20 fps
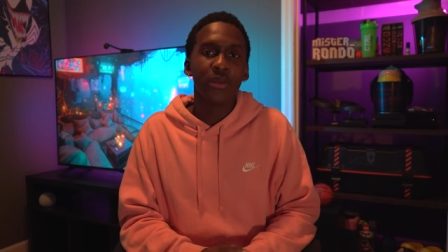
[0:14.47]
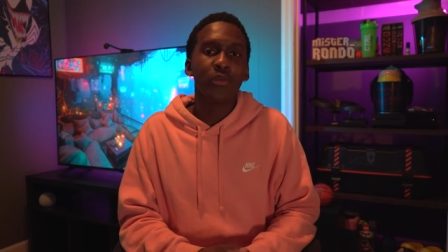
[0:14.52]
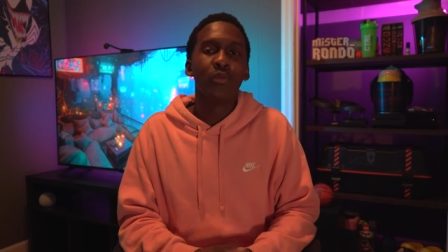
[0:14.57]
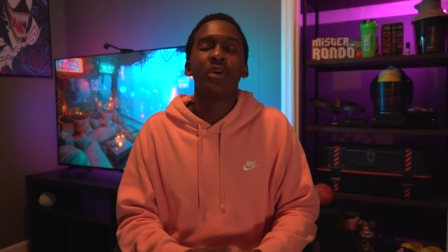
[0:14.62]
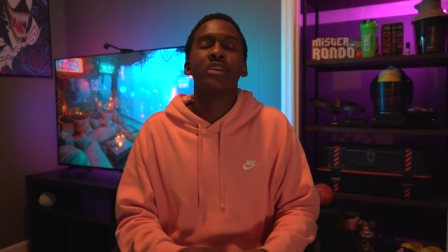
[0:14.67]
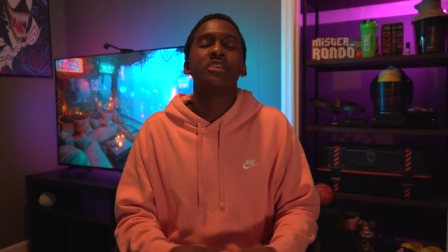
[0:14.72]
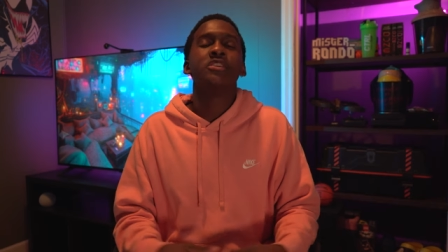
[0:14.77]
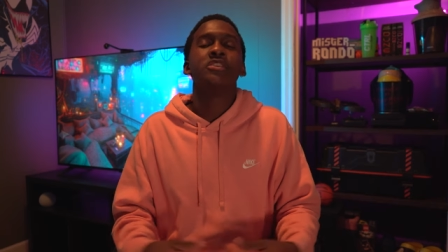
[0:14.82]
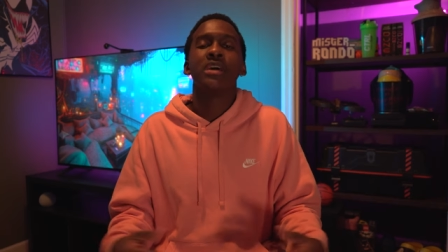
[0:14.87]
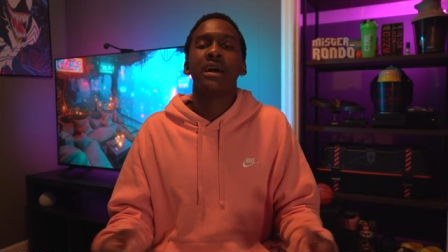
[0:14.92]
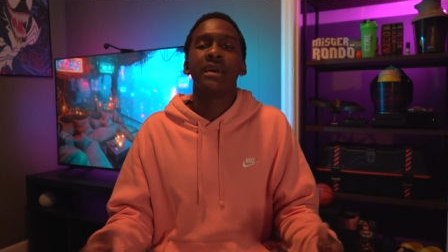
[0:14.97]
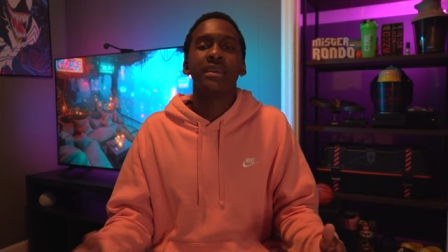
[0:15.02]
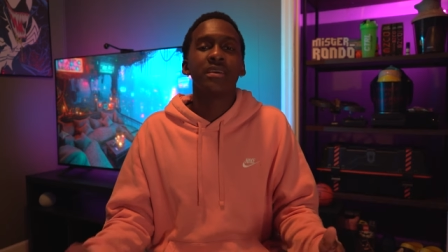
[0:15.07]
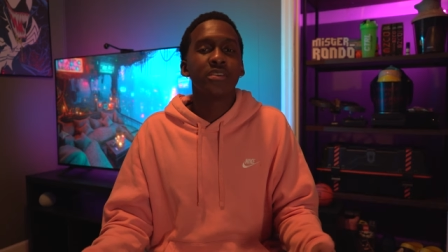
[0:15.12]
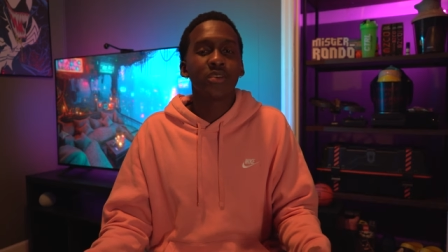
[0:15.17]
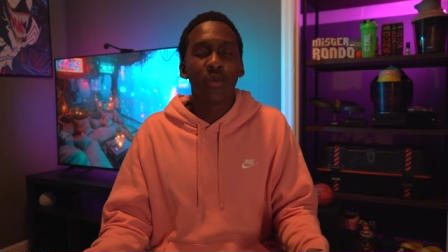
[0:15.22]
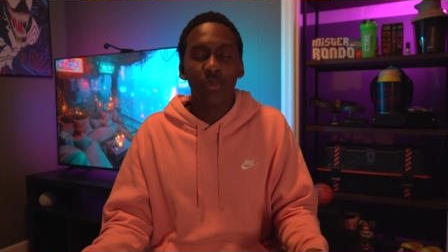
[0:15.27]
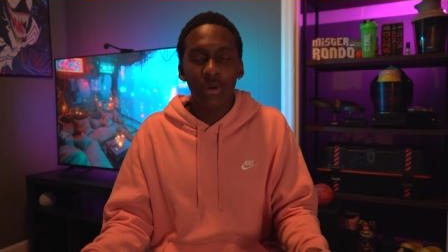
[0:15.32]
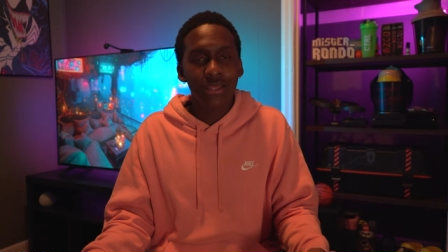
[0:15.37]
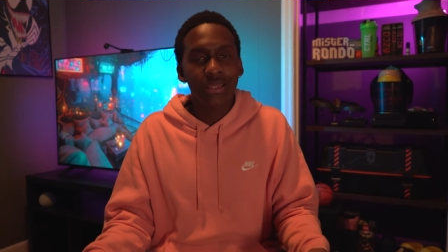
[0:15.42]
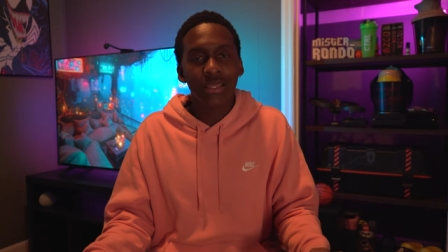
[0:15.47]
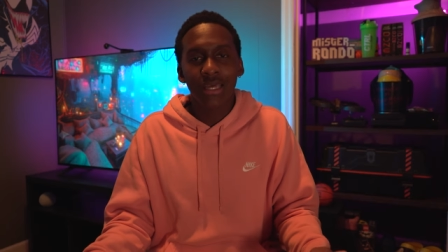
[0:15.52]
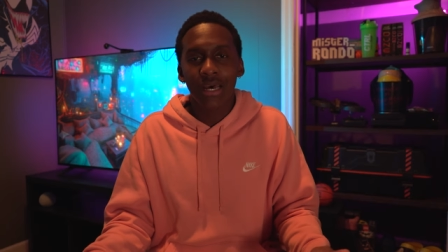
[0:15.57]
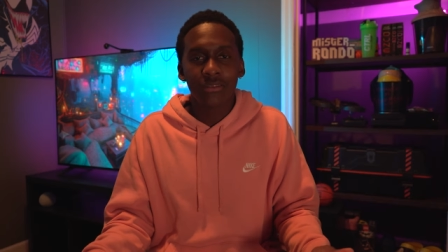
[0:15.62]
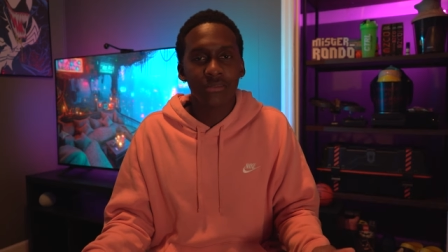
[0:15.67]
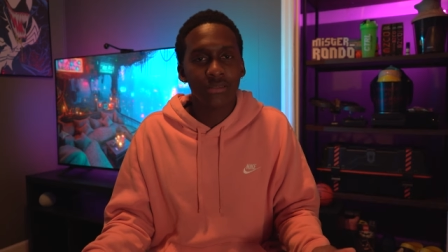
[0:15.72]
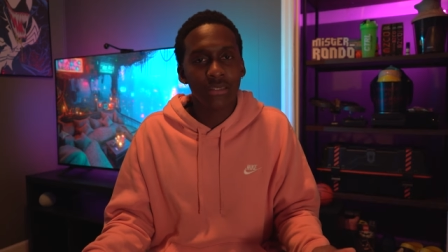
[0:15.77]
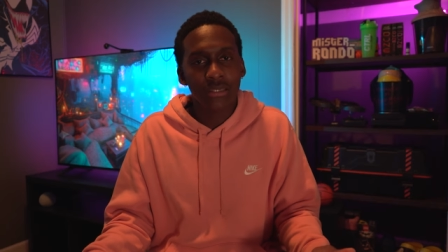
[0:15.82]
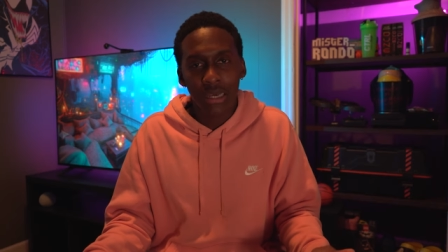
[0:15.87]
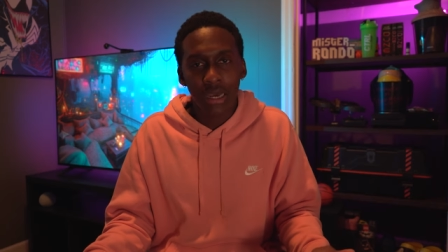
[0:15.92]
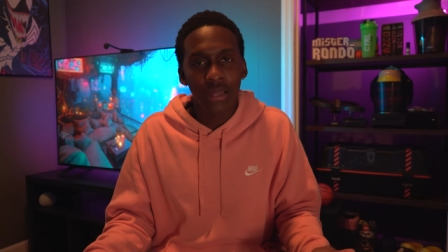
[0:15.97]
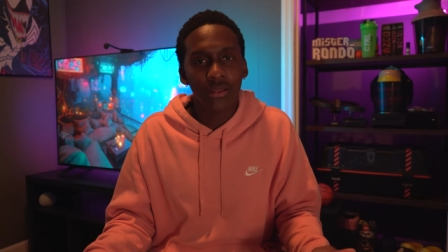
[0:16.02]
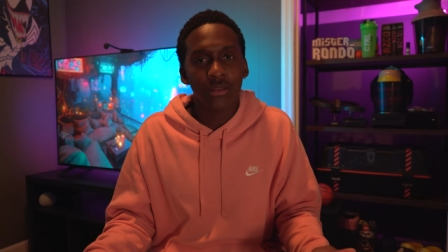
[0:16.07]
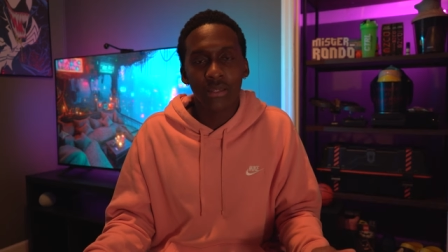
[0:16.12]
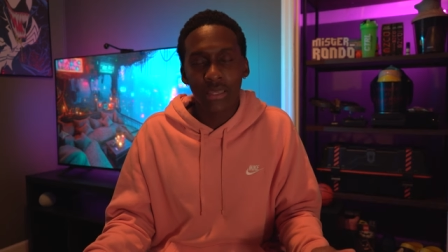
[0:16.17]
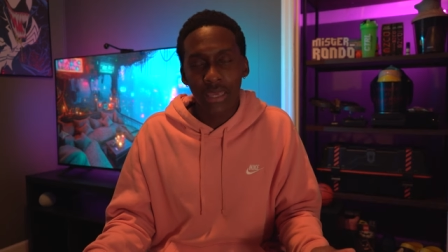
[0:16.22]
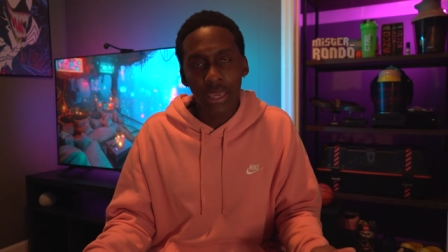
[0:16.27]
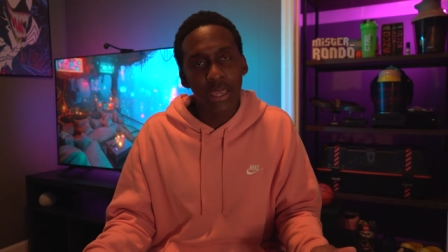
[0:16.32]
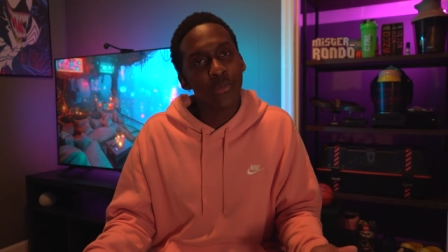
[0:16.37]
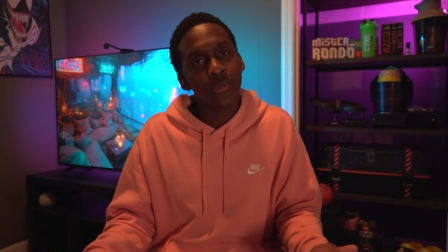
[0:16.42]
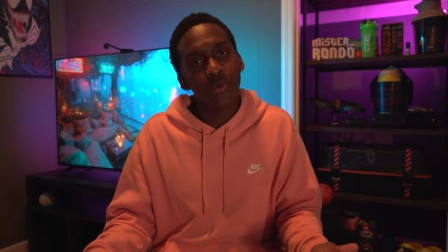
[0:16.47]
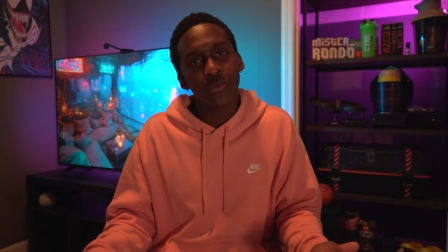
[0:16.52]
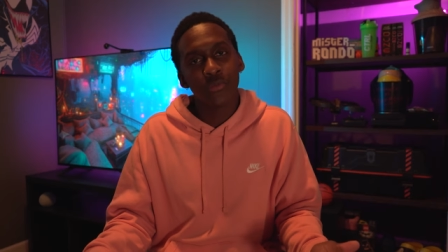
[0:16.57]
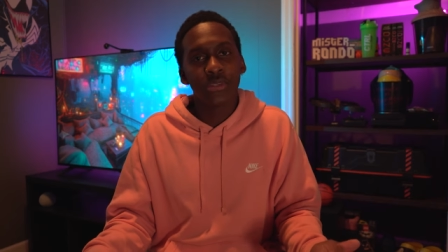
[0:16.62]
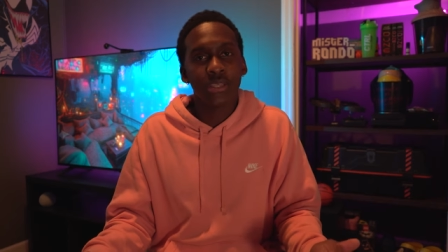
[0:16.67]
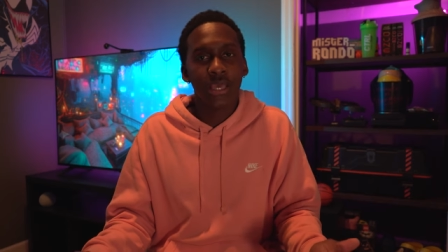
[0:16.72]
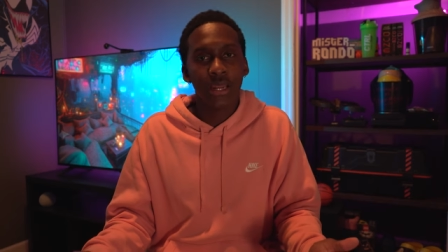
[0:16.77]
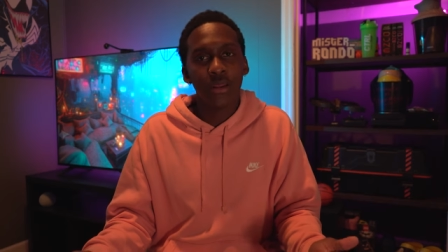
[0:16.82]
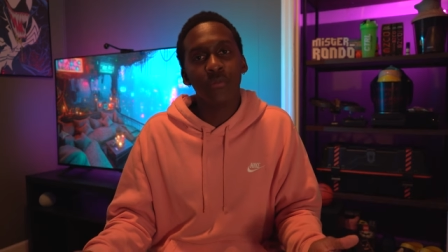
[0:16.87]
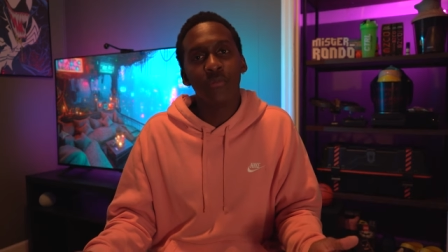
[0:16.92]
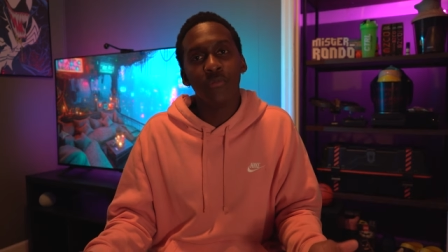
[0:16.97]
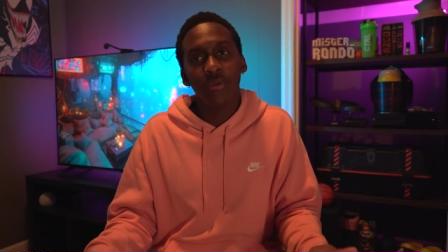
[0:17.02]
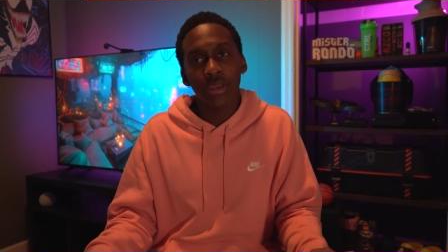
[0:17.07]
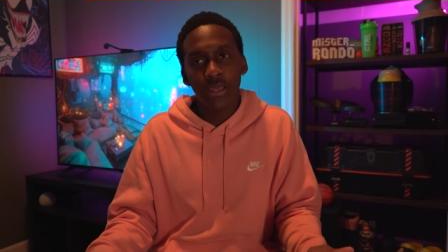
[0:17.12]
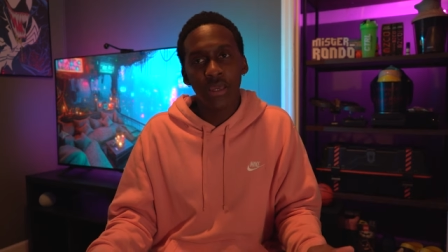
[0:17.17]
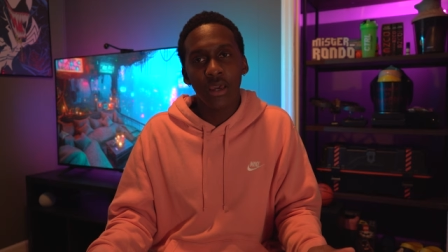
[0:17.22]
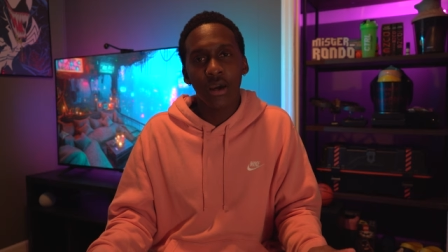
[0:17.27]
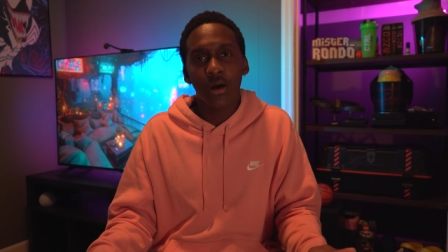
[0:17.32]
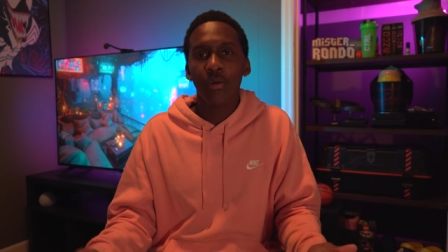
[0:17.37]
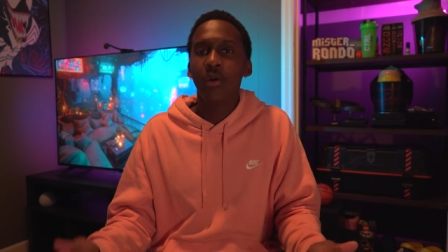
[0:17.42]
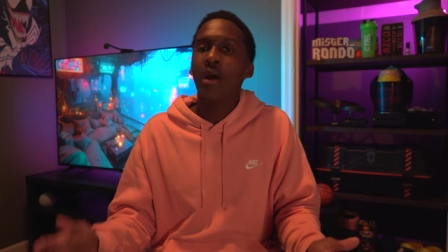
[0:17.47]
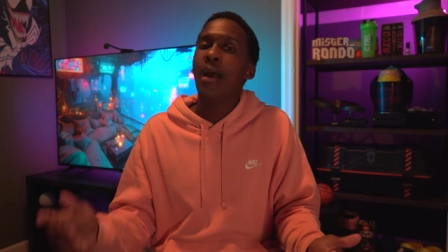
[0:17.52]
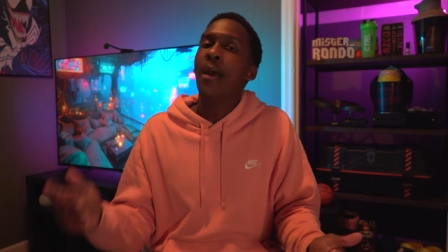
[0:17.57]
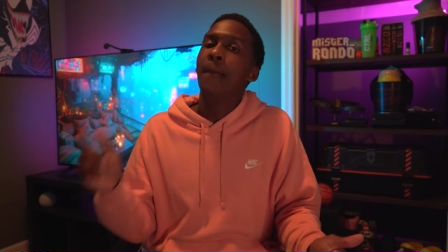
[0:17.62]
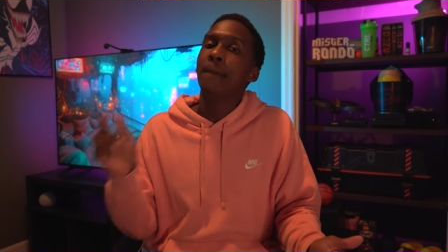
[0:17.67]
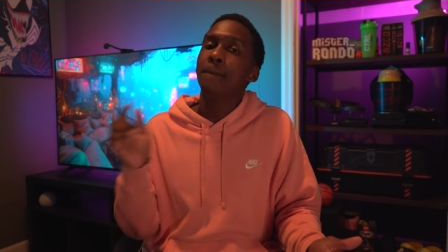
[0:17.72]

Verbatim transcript: in one giant twenty thousand dollar game room setup video,